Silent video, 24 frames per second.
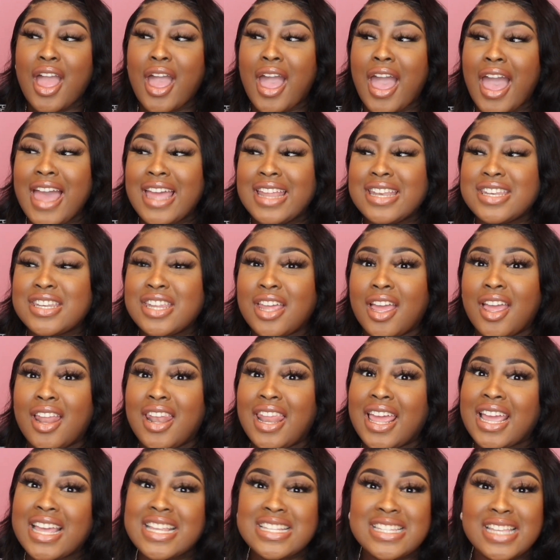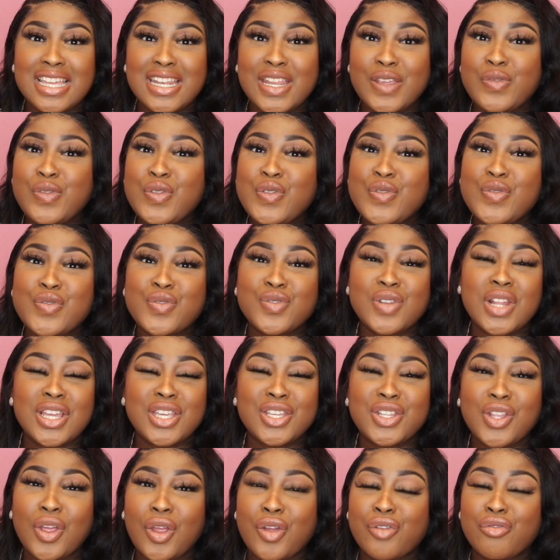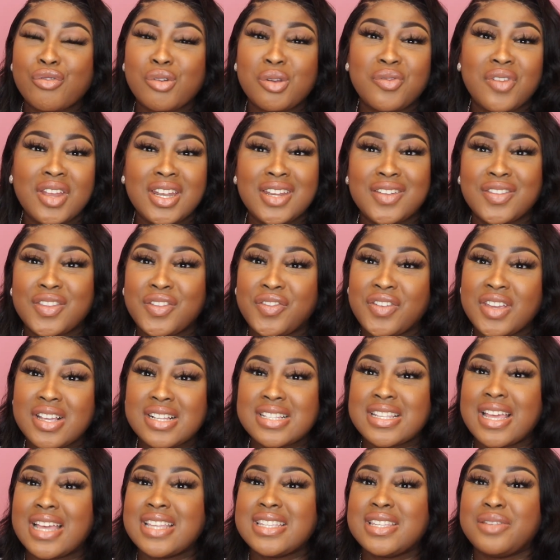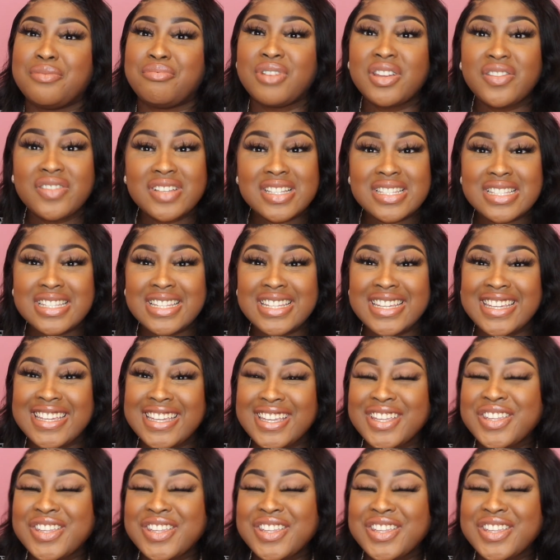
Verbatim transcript: And like I said, if you feel like you don't agree with any of the things that I said previously,